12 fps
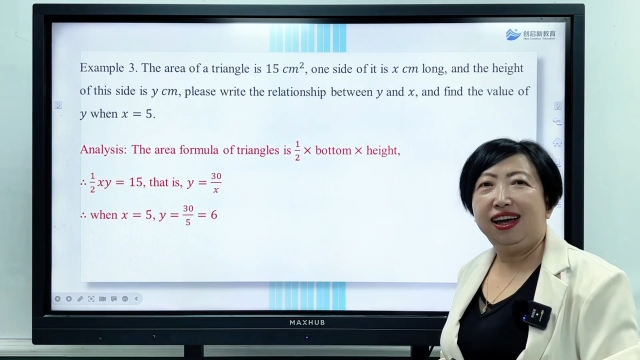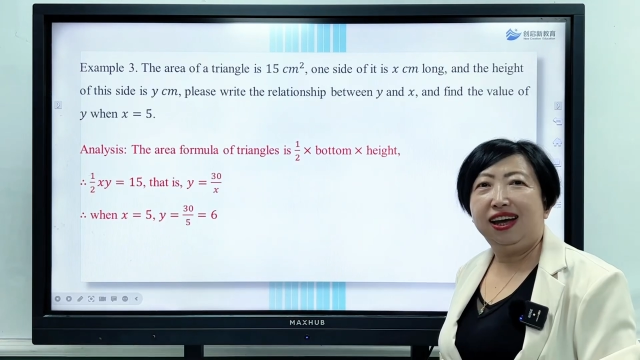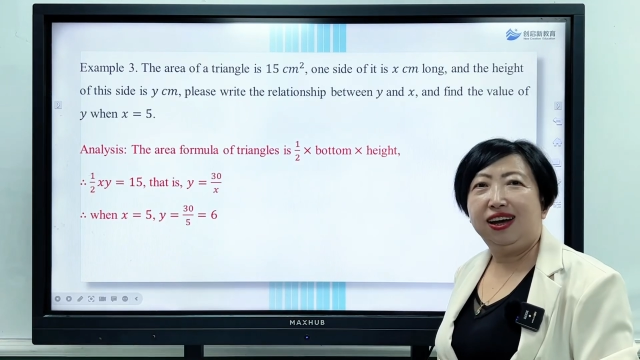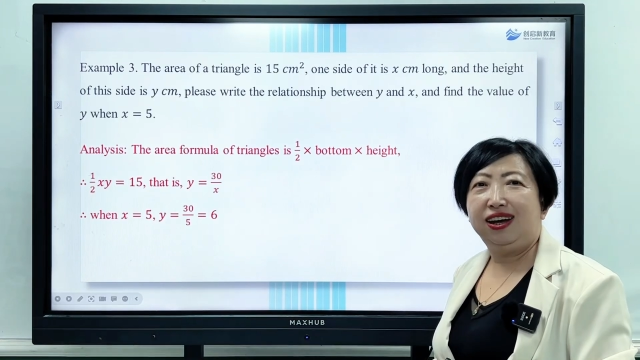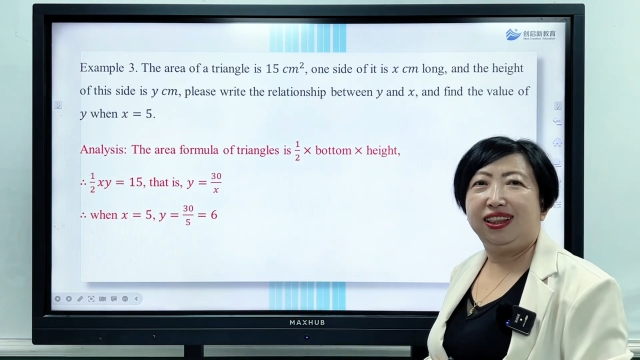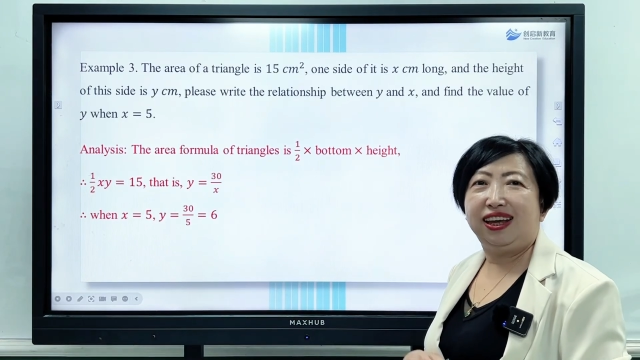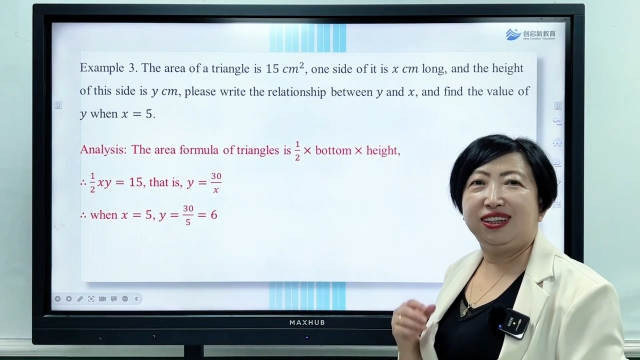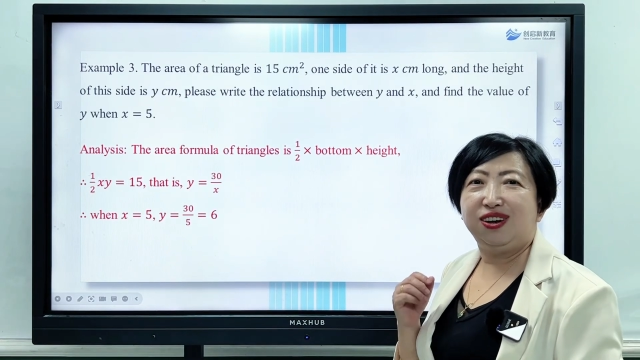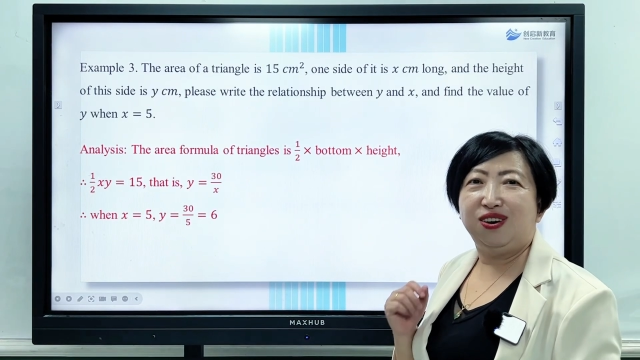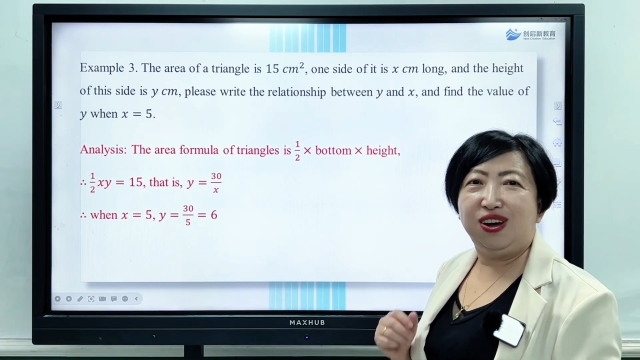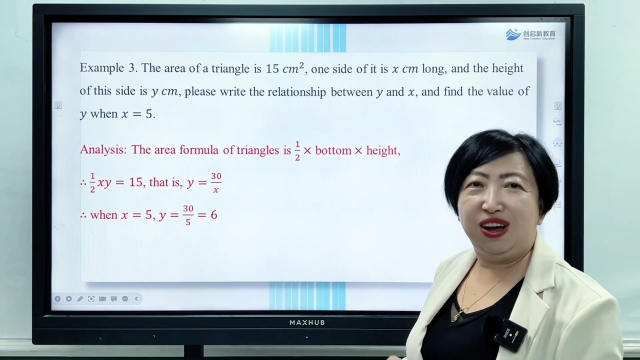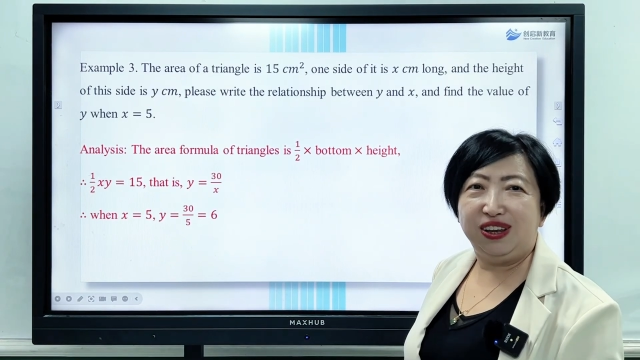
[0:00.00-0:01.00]
Let's go
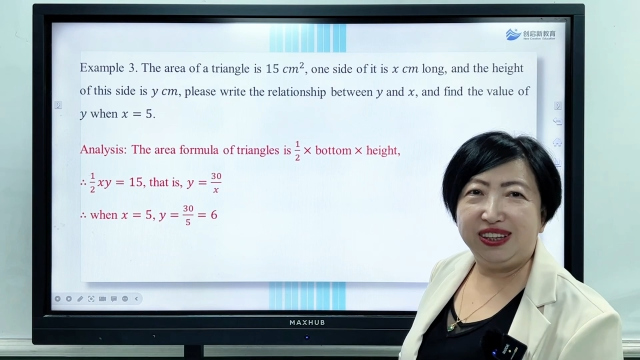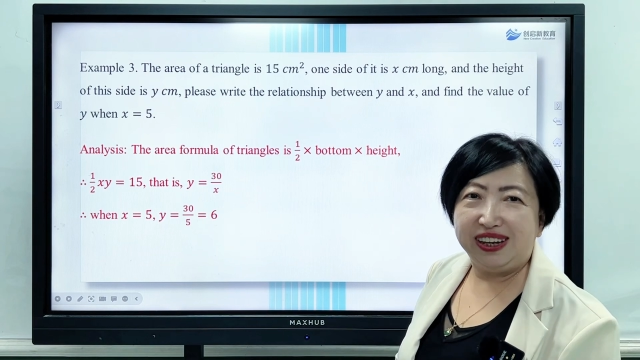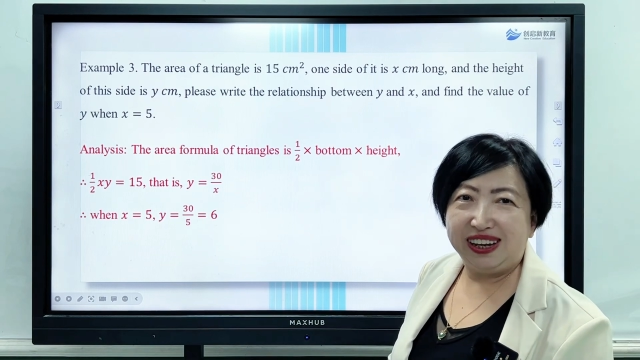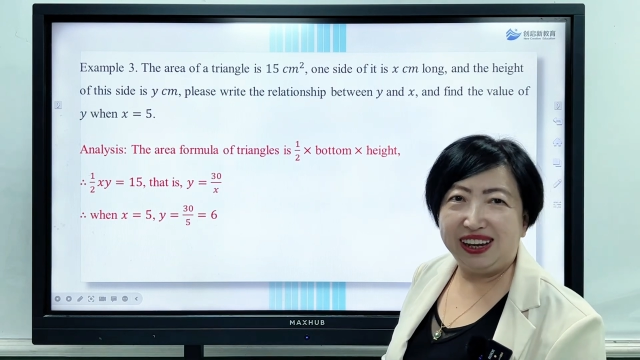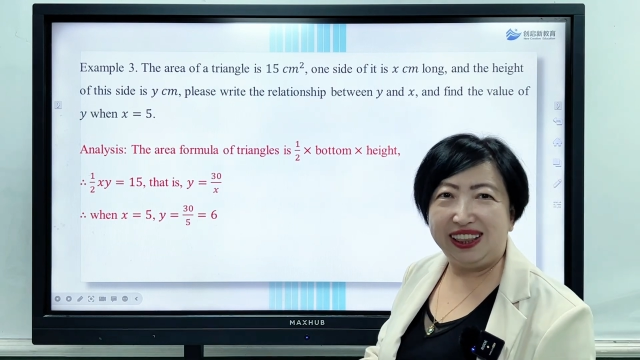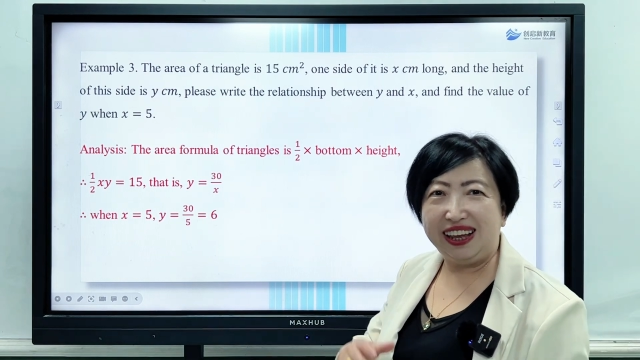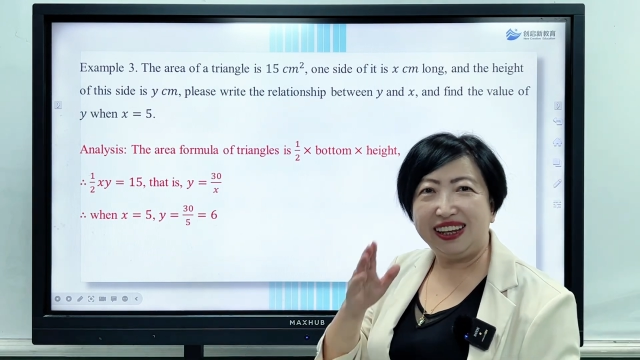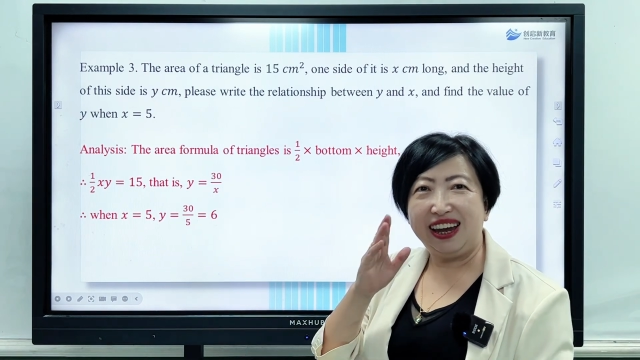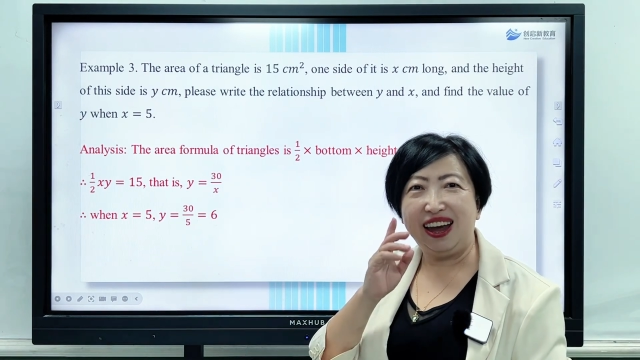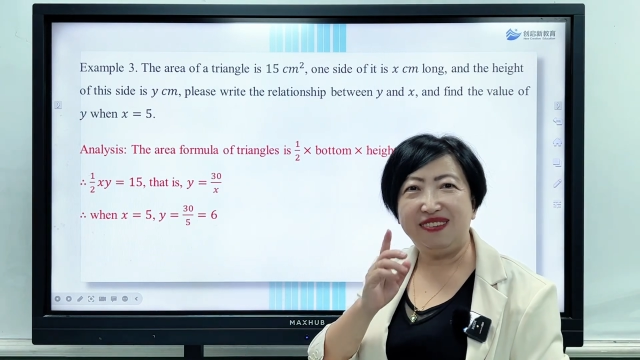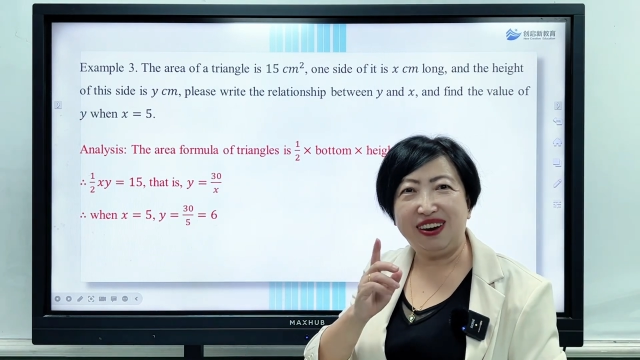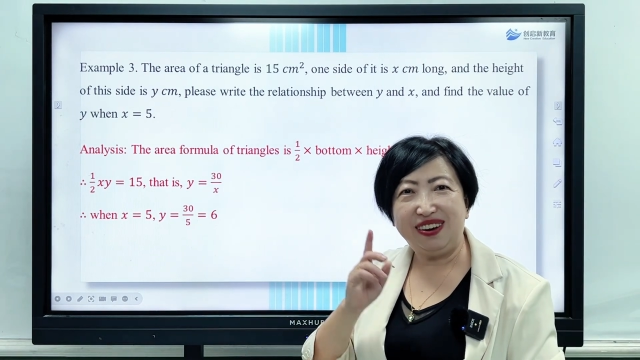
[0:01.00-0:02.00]
on. Let's
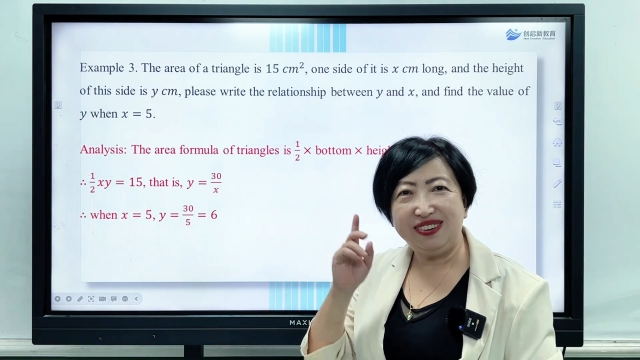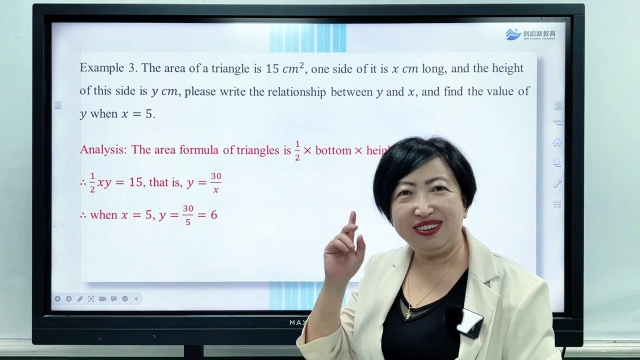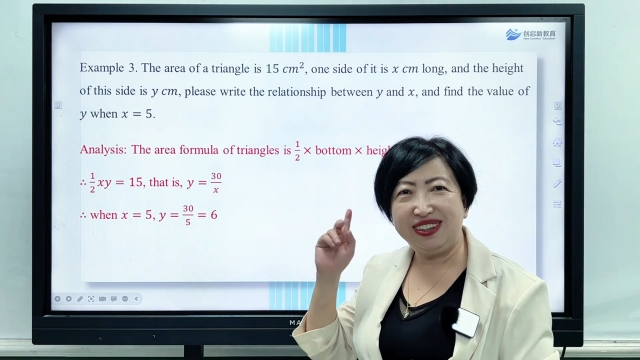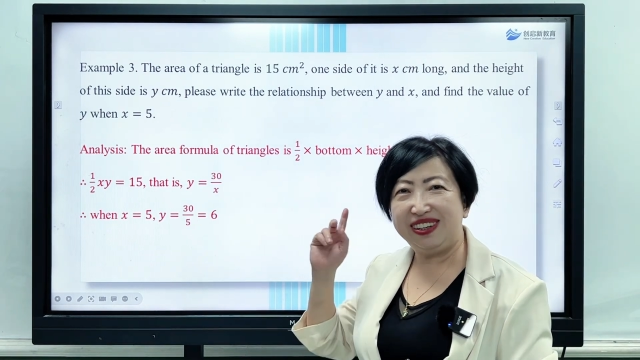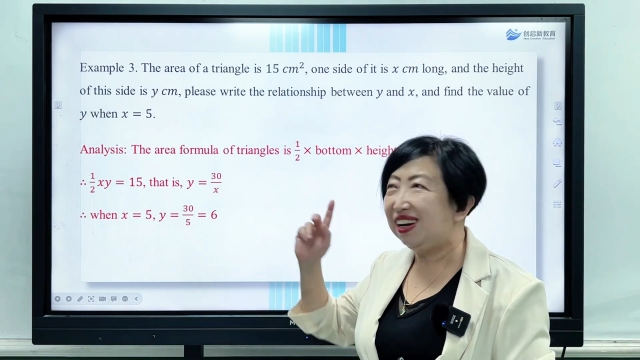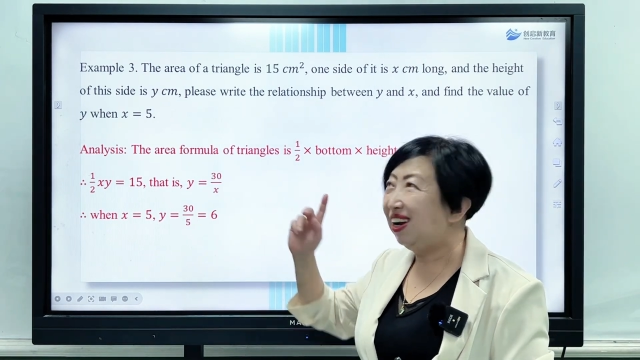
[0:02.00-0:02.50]
have a look.